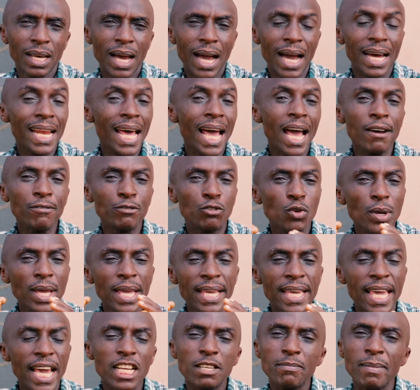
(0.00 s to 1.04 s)
And I have to
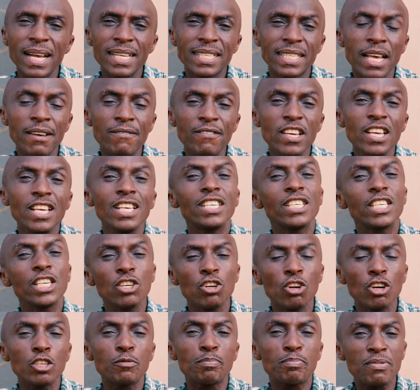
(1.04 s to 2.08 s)
engage myself in
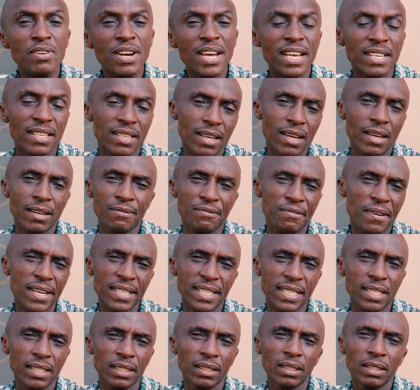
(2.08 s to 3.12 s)
serious prayers and
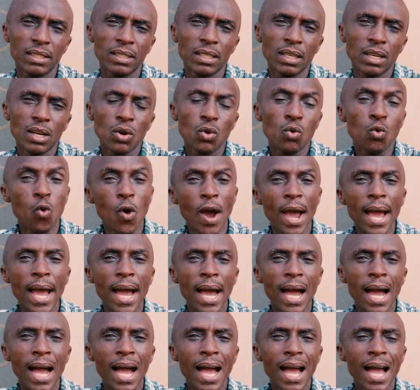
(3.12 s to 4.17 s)
fasting,
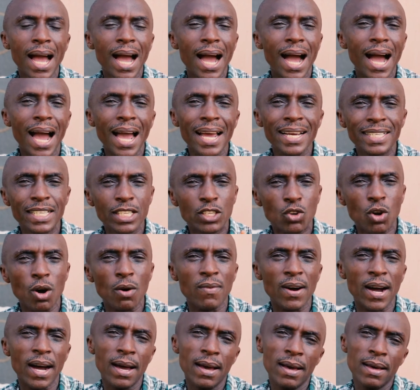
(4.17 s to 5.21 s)
where I
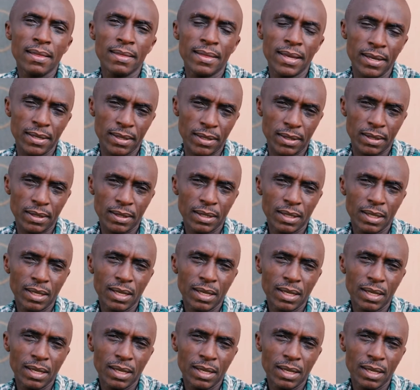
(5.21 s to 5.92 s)
discover this.